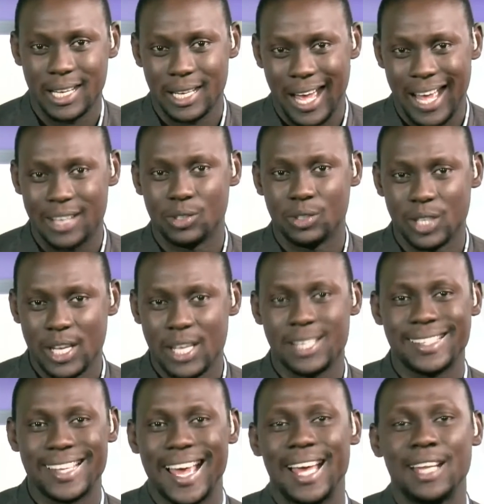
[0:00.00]
And the handle
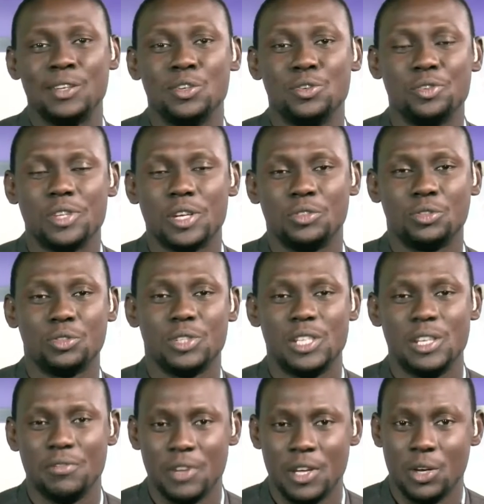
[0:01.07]
is at News Central
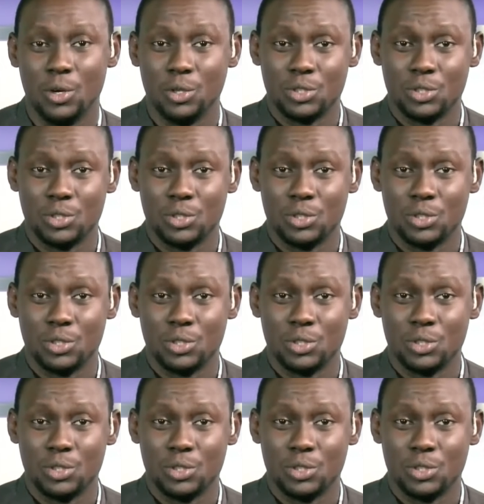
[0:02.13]
TV.